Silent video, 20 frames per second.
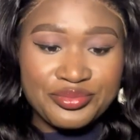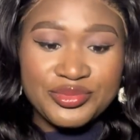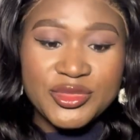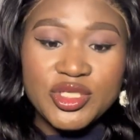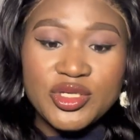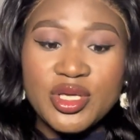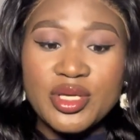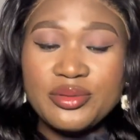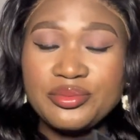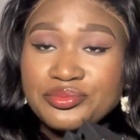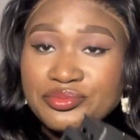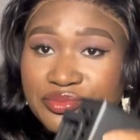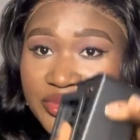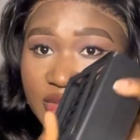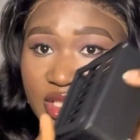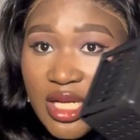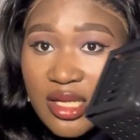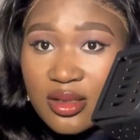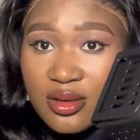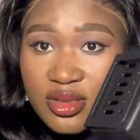Okay,
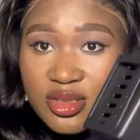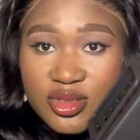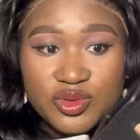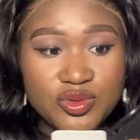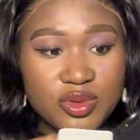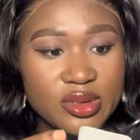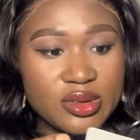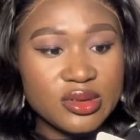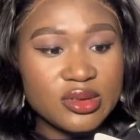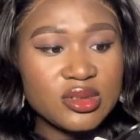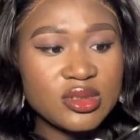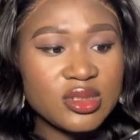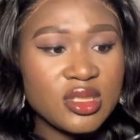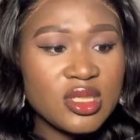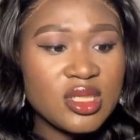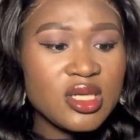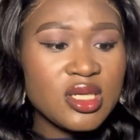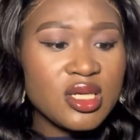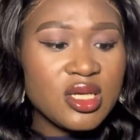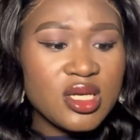I got this one.
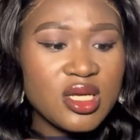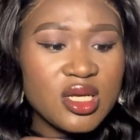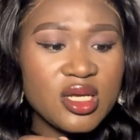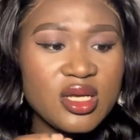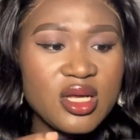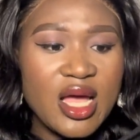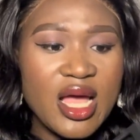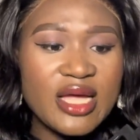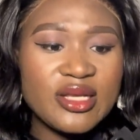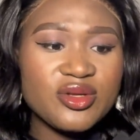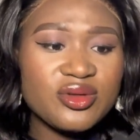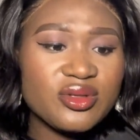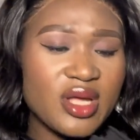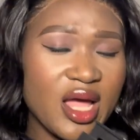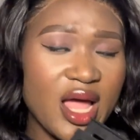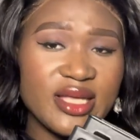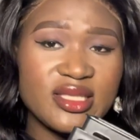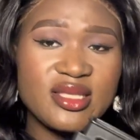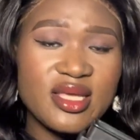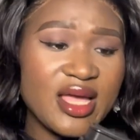I don't.
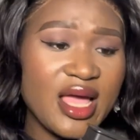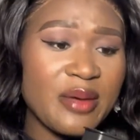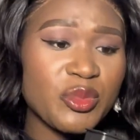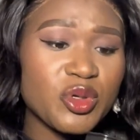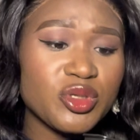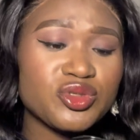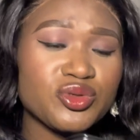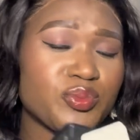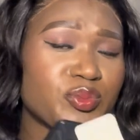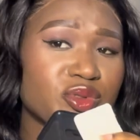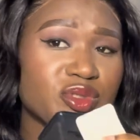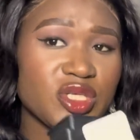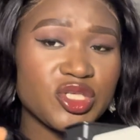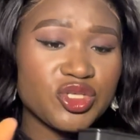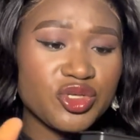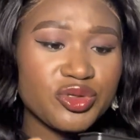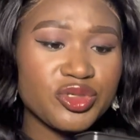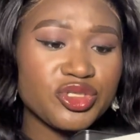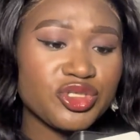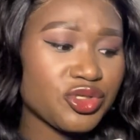I think I'm going to put a
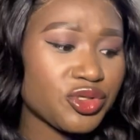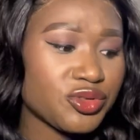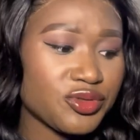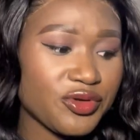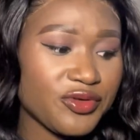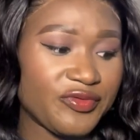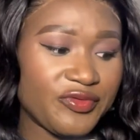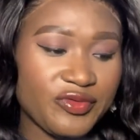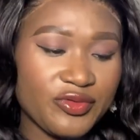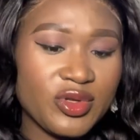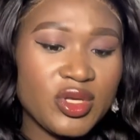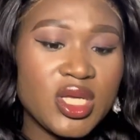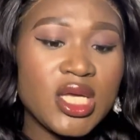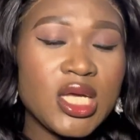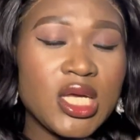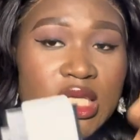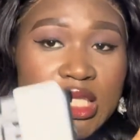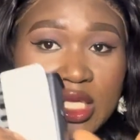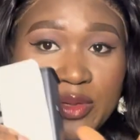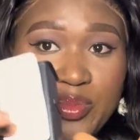screenshot of
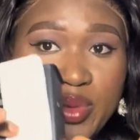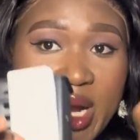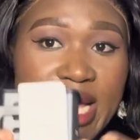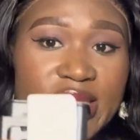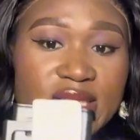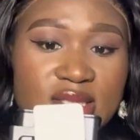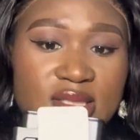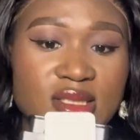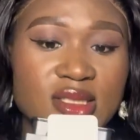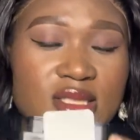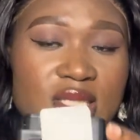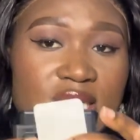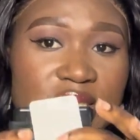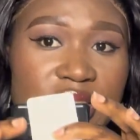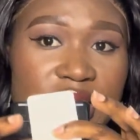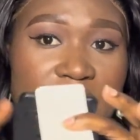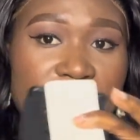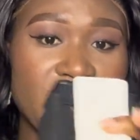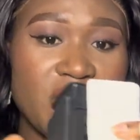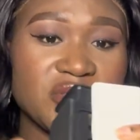the prices,
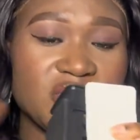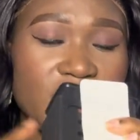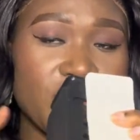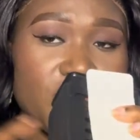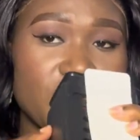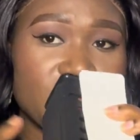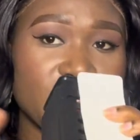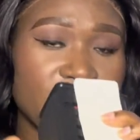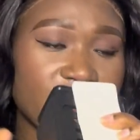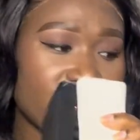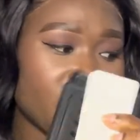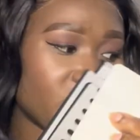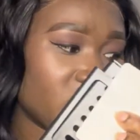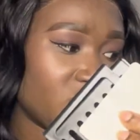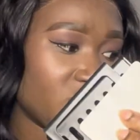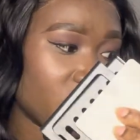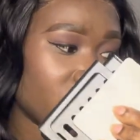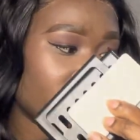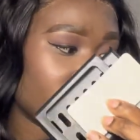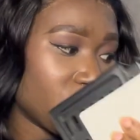the amount I got them from
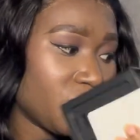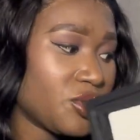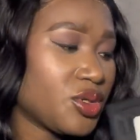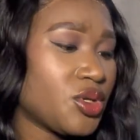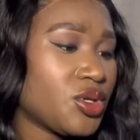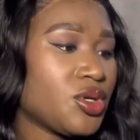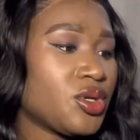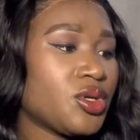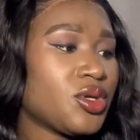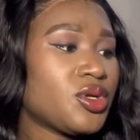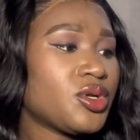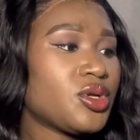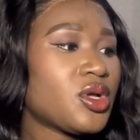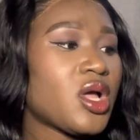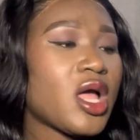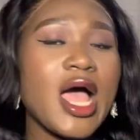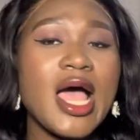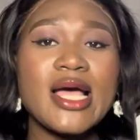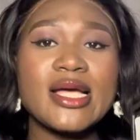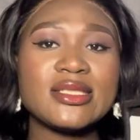Temu,
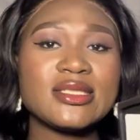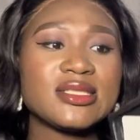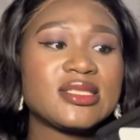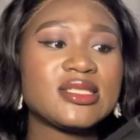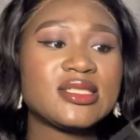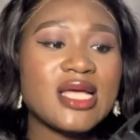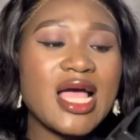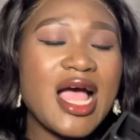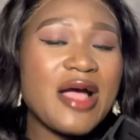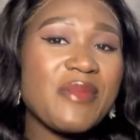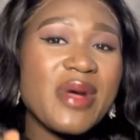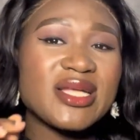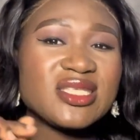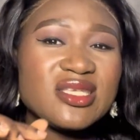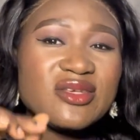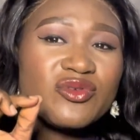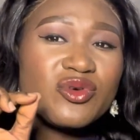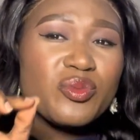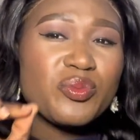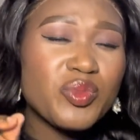and I might
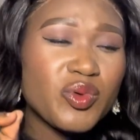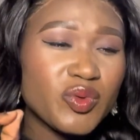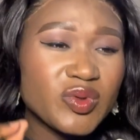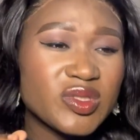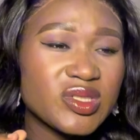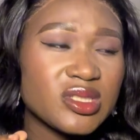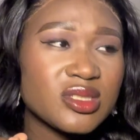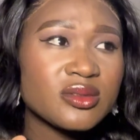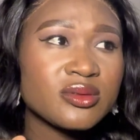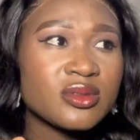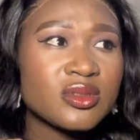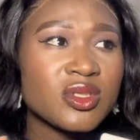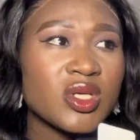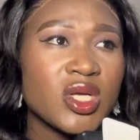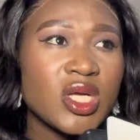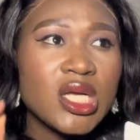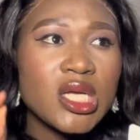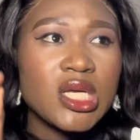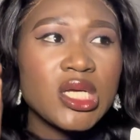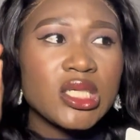even put
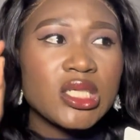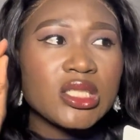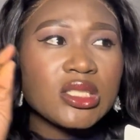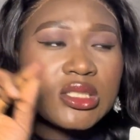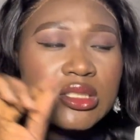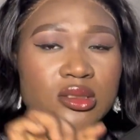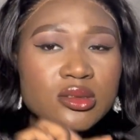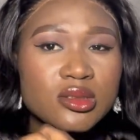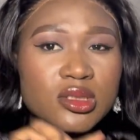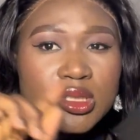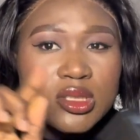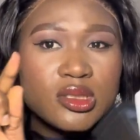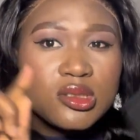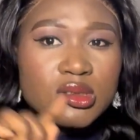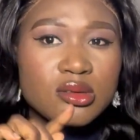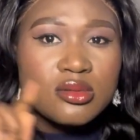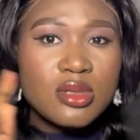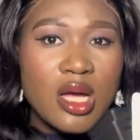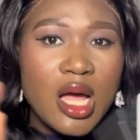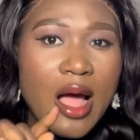the
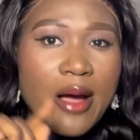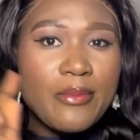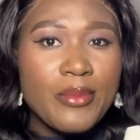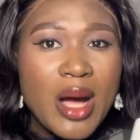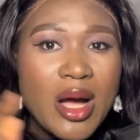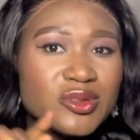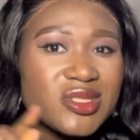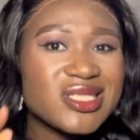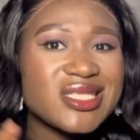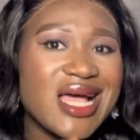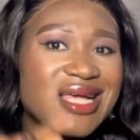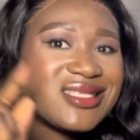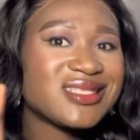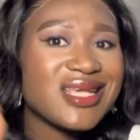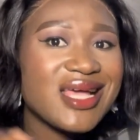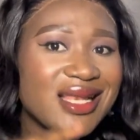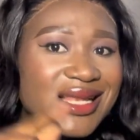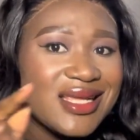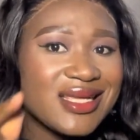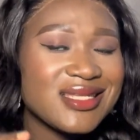amount they are
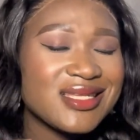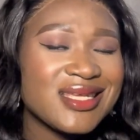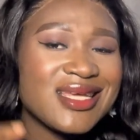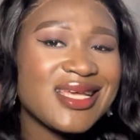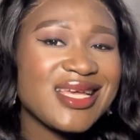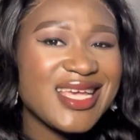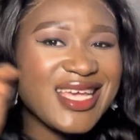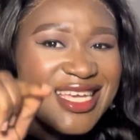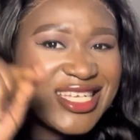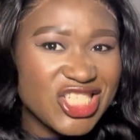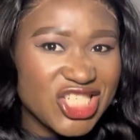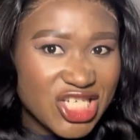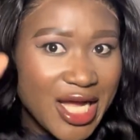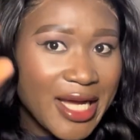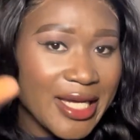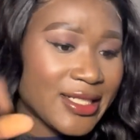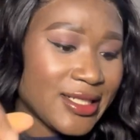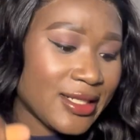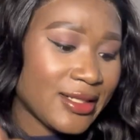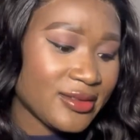selling in
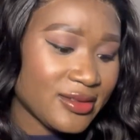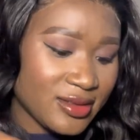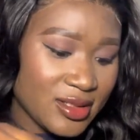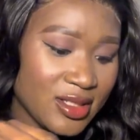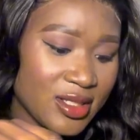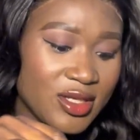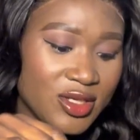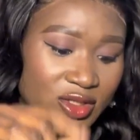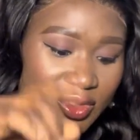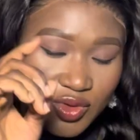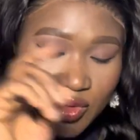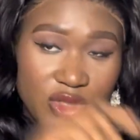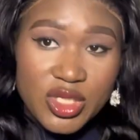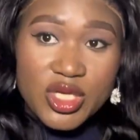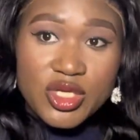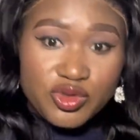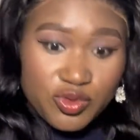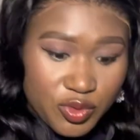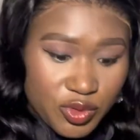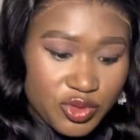China. So in
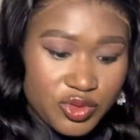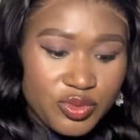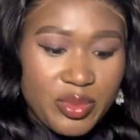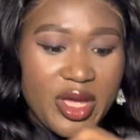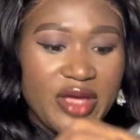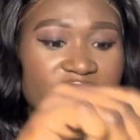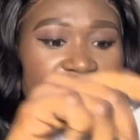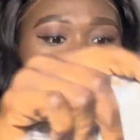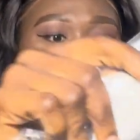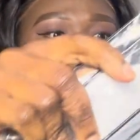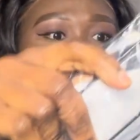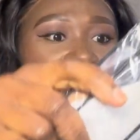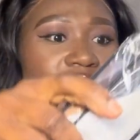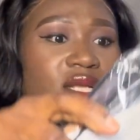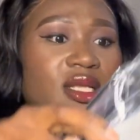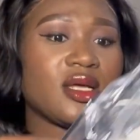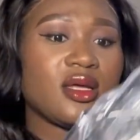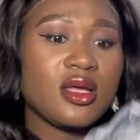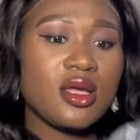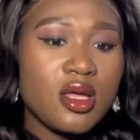case you want to buy from China,